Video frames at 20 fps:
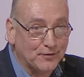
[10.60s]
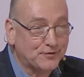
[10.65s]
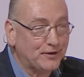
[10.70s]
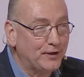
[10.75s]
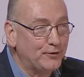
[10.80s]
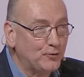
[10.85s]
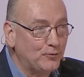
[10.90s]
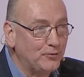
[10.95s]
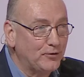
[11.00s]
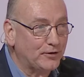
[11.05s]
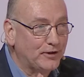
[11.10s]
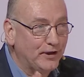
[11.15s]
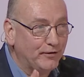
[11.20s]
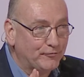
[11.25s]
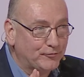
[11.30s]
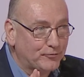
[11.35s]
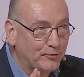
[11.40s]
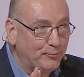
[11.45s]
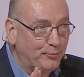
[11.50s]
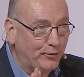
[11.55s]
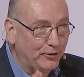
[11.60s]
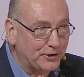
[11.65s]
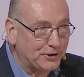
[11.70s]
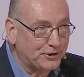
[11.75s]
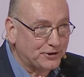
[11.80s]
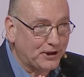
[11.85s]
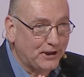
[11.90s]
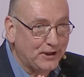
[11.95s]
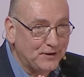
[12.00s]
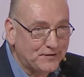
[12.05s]
I do not have to
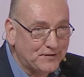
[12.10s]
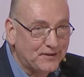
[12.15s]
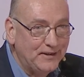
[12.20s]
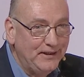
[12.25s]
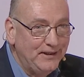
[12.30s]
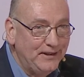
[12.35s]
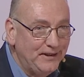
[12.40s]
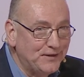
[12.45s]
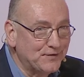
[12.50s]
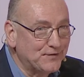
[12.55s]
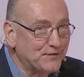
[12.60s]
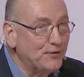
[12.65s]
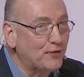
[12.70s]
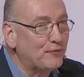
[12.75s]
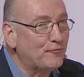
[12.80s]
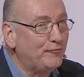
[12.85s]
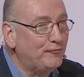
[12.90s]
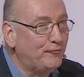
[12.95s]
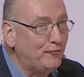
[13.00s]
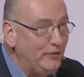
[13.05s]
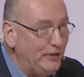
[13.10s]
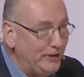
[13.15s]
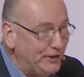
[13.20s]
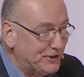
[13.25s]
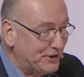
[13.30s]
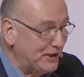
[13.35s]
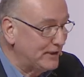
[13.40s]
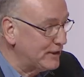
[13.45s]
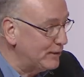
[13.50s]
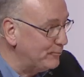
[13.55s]
apologize. It's not fully
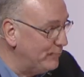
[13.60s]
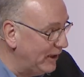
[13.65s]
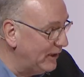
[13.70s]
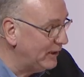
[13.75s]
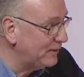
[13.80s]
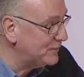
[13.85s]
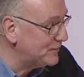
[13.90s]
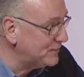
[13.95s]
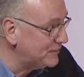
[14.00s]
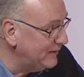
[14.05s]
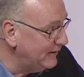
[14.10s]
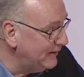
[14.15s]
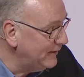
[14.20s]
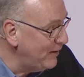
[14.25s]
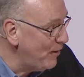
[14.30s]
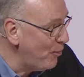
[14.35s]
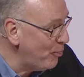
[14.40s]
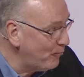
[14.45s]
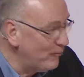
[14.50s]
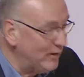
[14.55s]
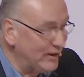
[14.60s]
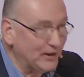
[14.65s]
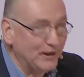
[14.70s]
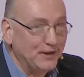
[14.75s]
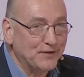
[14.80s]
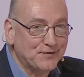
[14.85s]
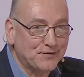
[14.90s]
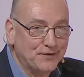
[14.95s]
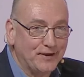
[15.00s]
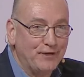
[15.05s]
gender balanced, but
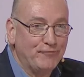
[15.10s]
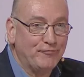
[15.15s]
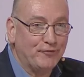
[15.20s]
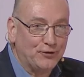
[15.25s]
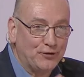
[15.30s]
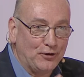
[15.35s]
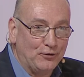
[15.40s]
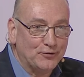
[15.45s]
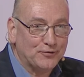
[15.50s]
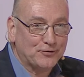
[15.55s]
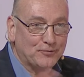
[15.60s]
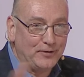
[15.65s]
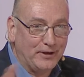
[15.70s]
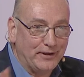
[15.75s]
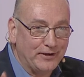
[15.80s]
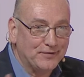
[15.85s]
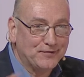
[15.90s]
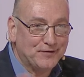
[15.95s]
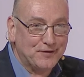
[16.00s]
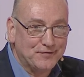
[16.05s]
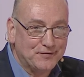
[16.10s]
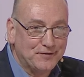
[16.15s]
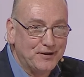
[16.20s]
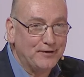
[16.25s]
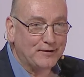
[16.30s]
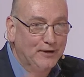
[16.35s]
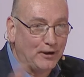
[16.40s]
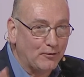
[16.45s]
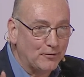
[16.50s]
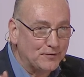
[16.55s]
let's say for those who are assisting
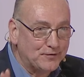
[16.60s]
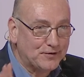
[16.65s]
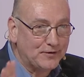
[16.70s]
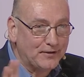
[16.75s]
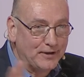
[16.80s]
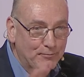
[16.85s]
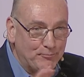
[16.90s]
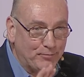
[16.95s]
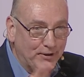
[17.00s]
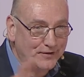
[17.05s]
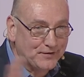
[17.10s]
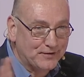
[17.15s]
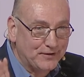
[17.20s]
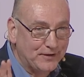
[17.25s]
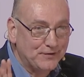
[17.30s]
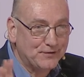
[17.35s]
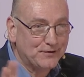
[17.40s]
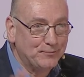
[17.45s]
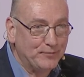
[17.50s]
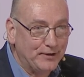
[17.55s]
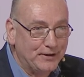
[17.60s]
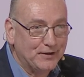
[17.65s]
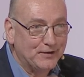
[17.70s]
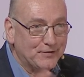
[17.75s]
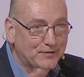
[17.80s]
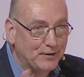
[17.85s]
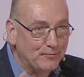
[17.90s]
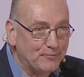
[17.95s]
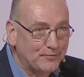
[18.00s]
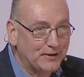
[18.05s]
council and presidency meetings,
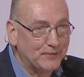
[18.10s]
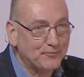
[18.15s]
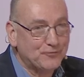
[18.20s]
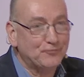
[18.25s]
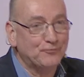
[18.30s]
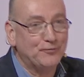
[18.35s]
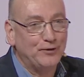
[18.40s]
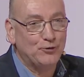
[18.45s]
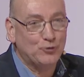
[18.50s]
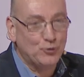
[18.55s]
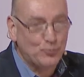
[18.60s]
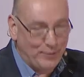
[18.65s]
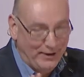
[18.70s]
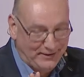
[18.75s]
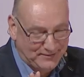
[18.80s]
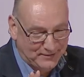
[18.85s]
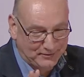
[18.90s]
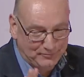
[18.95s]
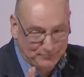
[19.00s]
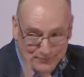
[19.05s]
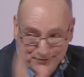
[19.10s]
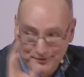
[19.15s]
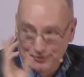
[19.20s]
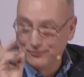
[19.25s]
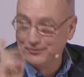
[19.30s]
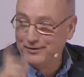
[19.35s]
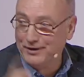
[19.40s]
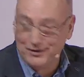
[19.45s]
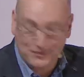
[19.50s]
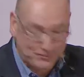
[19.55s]
sometimes we do better. So
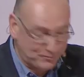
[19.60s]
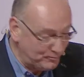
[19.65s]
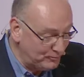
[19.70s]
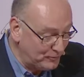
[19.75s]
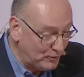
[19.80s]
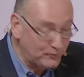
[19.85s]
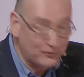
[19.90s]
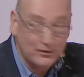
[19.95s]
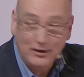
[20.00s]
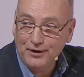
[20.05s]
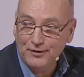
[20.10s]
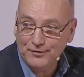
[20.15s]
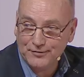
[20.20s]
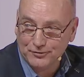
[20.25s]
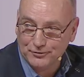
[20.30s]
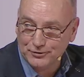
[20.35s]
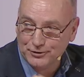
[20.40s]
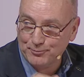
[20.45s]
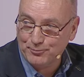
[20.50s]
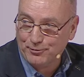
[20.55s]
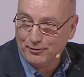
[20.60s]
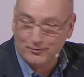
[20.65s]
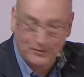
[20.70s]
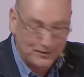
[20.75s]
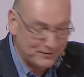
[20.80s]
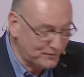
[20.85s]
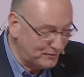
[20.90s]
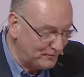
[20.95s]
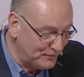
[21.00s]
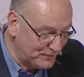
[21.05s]
there is not social
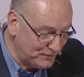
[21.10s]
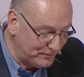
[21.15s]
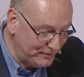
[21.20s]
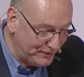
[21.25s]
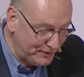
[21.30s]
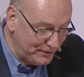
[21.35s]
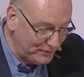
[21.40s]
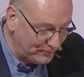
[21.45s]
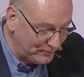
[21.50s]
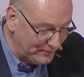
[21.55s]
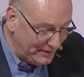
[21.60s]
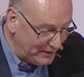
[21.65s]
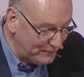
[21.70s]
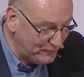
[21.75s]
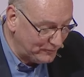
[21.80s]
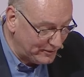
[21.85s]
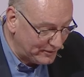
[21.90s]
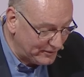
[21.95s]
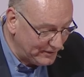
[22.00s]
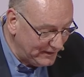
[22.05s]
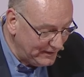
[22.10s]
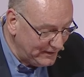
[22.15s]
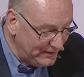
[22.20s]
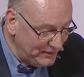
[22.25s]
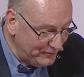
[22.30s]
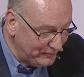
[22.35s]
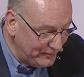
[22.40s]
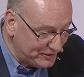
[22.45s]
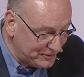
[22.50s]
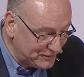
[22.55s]
progress also in your own network,
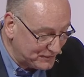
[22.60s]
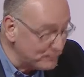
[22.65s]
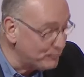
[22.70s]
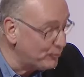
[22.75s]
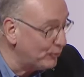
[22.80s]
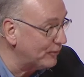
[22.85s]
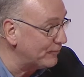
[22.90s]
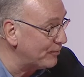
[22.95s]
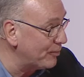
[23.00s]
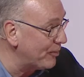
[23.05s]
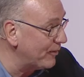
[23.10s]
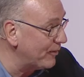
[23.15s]
which is important.